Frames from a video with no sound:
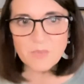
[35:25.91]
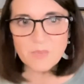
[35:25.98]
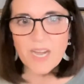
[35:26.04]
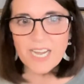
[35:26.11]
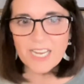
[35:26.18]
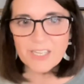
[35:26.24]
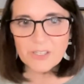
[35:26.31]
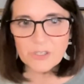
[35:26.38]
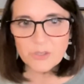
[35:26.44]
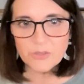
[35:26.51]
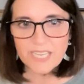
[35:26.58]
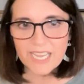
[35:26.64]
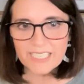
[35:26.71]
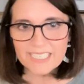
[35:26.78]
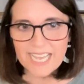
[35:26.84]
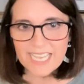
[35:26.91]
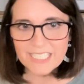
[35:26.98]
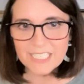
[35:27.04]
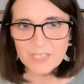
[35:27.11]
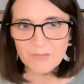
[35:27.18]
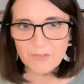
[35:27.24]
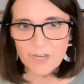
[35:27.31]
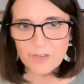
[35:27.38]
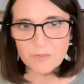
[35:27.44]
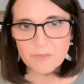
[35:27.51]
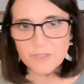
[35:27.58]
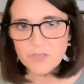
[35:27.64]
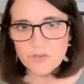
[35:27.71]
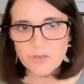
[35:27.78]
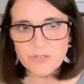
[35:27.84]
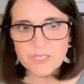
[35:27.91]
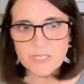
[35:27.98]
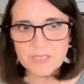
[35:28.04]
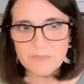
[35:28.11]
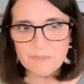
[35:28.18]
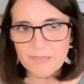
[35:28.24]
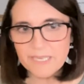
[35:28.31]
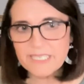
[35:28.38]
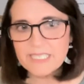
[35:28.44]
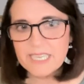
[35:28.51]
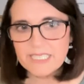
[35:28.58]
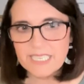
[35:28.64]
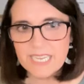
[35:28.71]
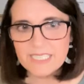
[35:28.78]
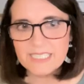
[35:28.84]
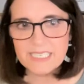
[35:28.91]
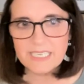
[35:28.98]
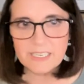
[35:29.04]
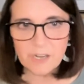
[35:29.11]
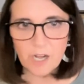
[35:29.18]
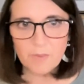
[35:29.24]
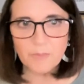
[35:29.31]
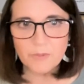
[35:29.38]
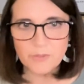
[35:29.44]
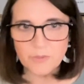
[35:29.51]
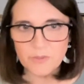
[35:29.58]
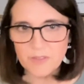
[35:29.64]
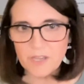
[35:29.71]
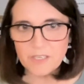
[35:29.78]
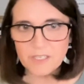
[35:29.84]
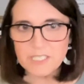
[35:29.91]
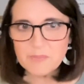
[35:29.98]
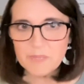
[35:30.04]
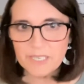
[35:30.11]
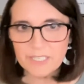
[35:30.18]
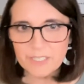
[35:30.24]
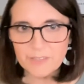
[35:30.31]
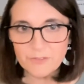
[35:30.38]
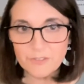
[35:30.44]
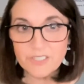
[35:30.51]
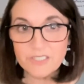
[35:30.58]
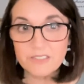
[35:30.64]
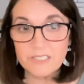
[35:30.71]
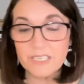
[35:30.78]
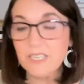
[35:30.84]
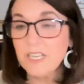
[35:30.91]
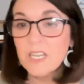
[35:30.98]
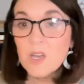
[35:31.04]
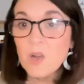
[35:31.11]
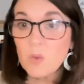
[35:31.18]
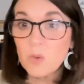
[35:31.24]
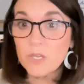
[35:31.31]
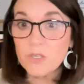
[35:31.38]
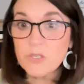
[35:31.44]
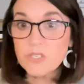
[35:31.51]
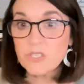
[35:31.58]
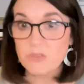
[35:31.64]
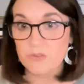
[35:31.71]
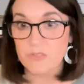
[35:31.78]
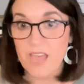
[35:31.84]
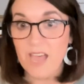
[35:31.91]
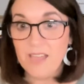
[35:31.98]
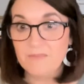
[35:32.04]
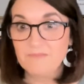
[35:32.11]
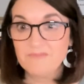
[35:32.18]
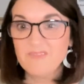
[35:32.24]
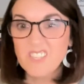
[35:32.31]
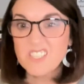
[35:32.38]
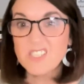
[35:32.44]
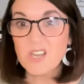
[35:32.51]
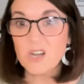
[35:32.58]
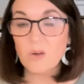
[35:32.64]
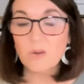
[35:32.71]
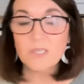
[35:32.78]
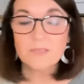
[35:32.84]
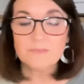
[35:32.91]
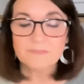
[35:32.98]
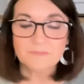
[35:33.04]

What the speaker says: why not include diagnostic for endometriosis in baseline testing in couples with unexplained infertility? We used to do that. So